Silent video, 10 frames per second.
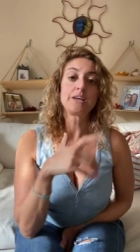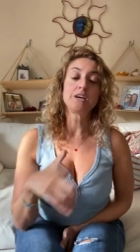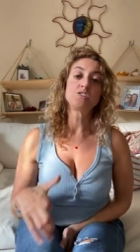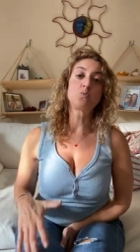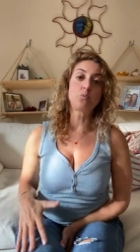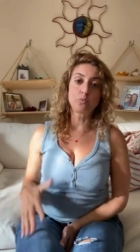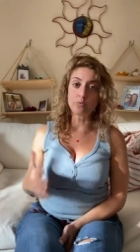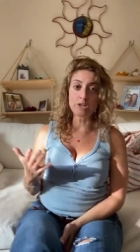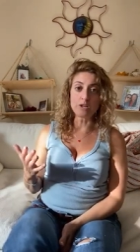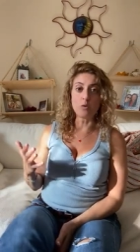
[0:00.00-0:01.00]
Because,
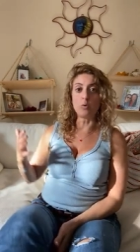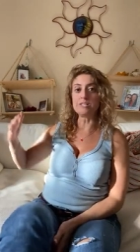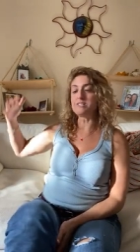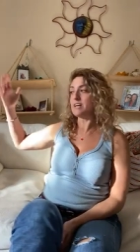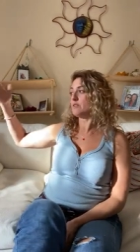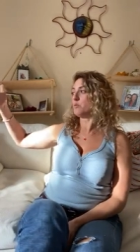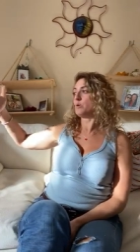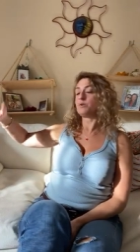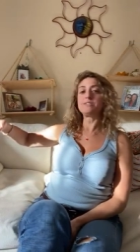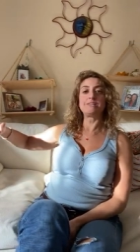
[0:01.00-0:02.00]
you know, one side of
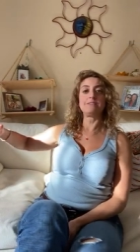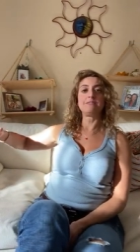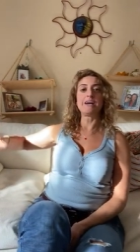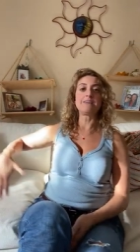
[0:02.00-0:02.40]
the world is in